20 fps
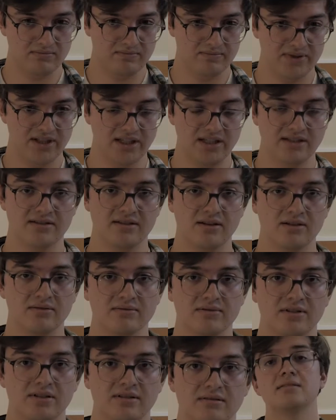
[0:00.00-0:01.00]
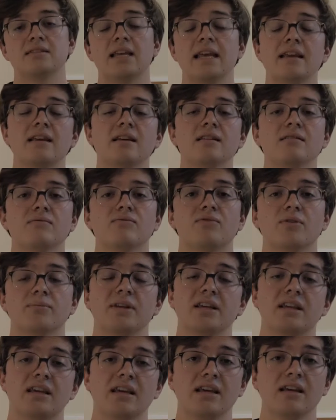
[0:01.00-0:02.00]
please don't. Take it from
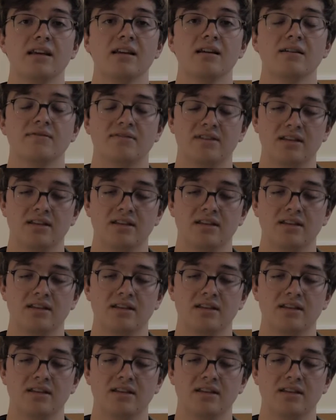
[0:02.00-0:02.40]
the king of